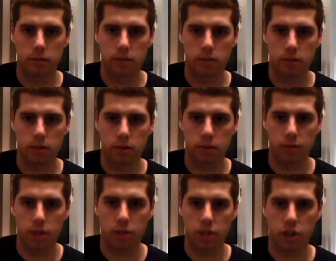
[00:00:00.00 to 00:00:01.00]
So obviously
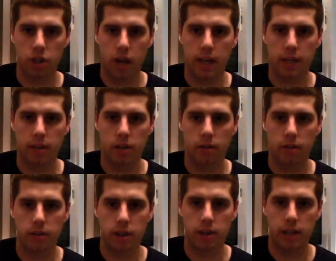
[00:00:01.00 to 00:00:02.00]
got the shiny surface,
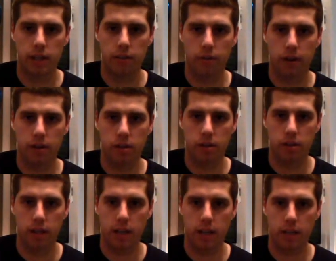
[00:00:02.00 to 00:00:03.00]
you can see the reflections
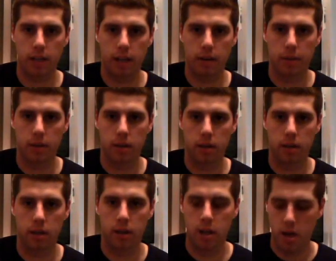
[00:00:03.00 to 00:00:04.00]
there in the camera.
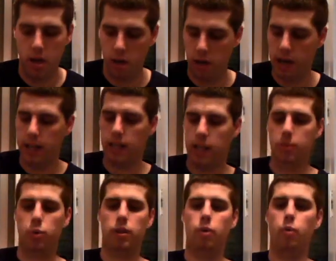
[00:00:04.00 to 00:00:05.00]
Okay, and it comes
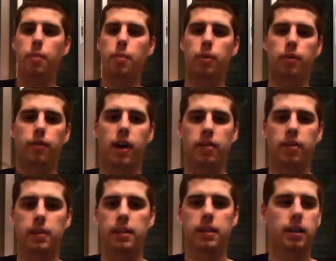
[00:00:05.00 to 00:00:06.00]
with a 1.5
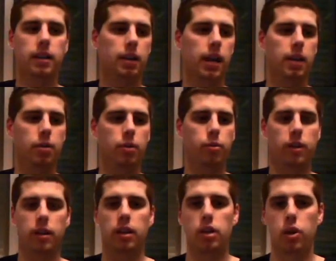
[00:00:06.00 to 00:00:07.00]
meter cable with
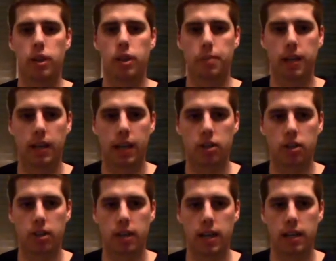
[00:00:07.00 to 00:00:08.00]
a USB connection
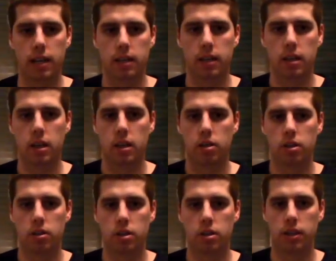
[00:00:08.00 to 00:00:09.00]
at the end. So
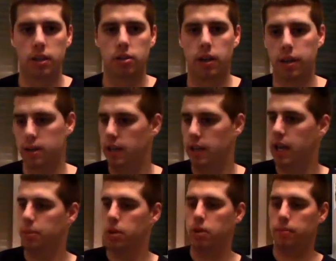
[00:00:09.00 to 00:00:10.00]
just click straight into your
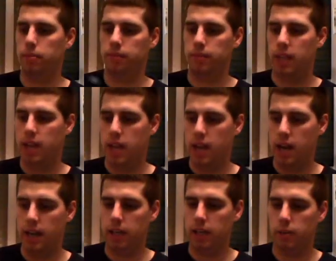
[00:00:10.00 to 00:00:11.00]
laptop. And
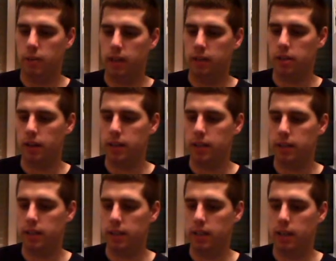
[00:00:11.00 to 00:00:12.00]
it comes with an
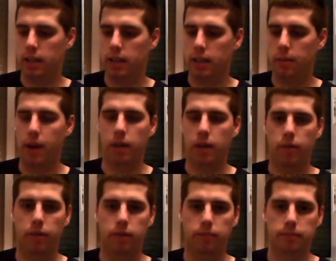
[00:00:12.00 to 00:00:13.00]
integrated
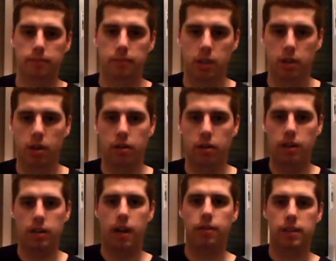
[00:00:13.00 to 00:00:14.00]
microphone, so you don't need to
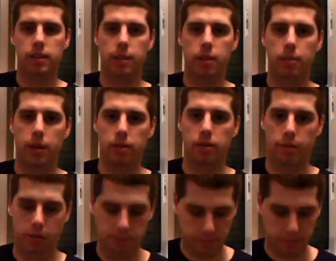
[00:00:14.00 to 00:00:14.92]
have a separate microphone.